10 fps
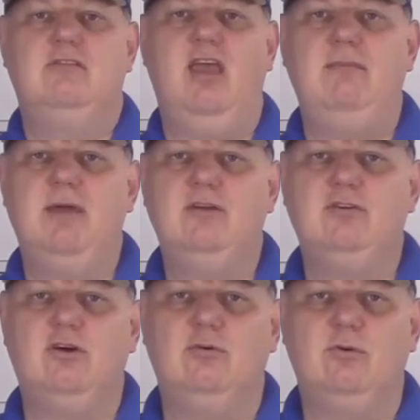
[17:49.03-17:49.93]
Tape
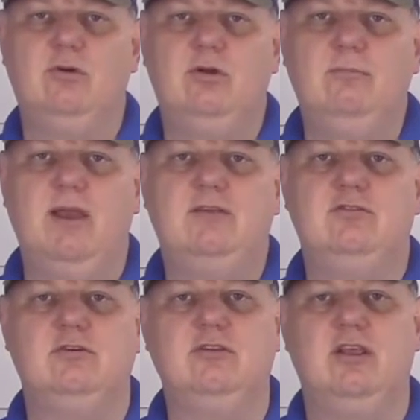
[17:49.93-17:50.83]
measure rule, make
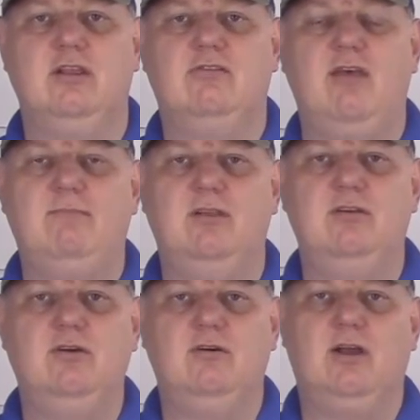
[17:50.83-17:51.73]
sure that it's something
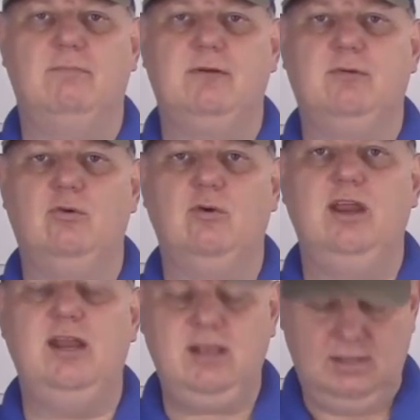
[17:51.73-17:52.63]
you're comfortable
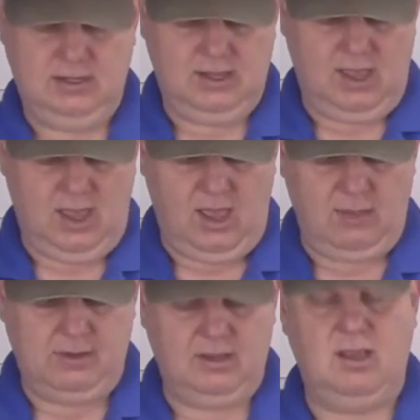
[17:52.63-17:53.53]
reading.
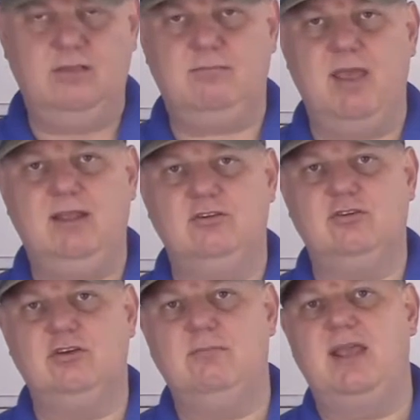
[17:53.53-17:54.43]
Because making
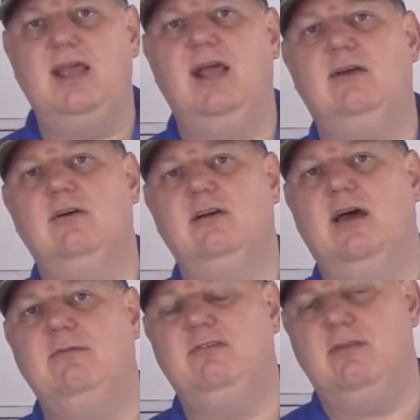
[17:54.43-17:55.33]
sure you make accurate
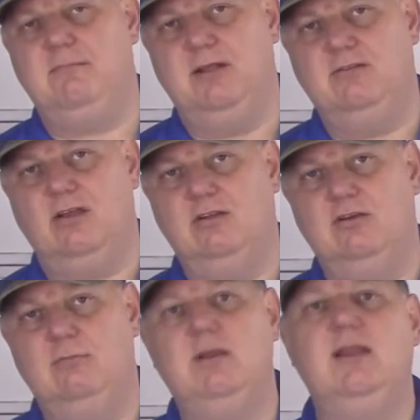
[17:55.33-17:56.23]
cuts depends on
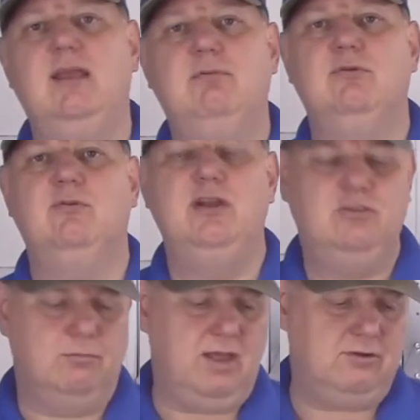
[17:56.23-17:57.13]
you being able to read
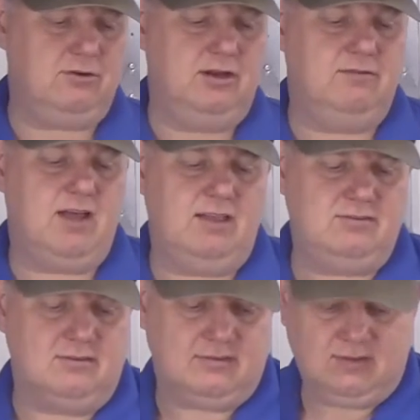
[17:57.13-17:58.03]
your measuring
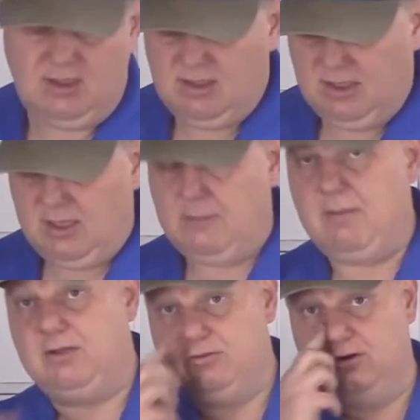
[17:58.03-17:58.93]
devices.
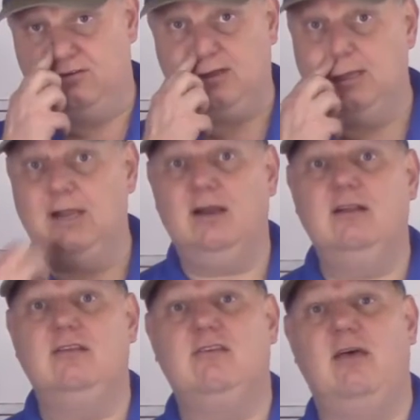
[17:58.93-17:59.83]
Make sure it's clear
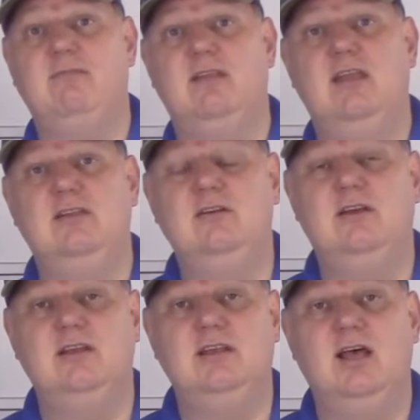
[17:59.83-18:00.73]
and something that you
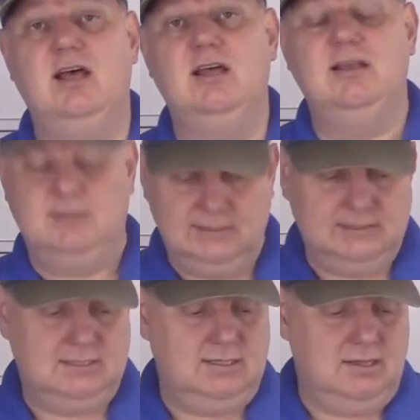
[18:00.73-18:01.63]
can
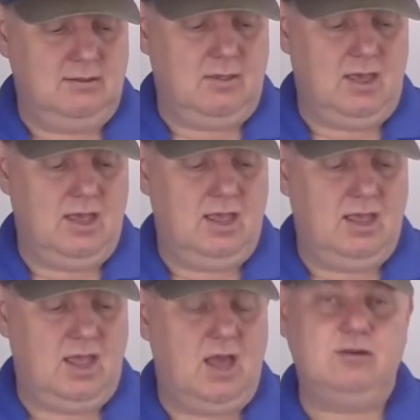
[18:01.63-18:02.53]

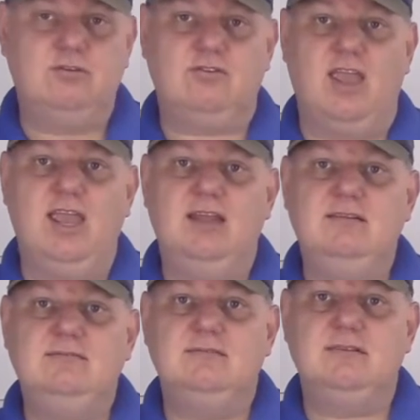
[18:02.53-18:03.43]
understand.